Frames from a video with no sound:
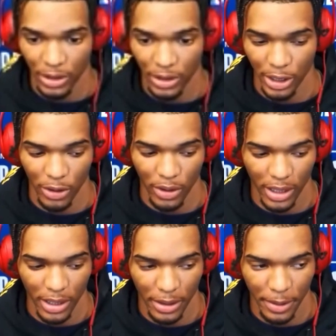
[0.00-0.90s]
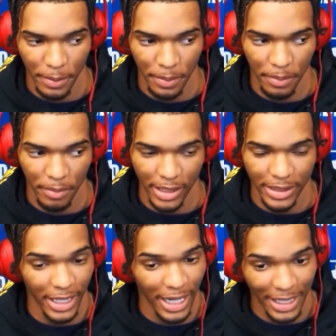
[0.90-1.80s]
You know, I
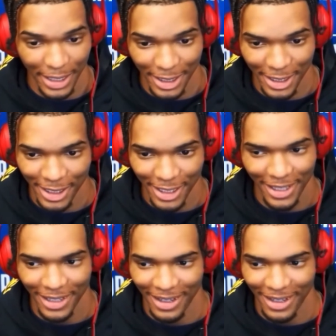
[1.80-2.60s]
think I did good.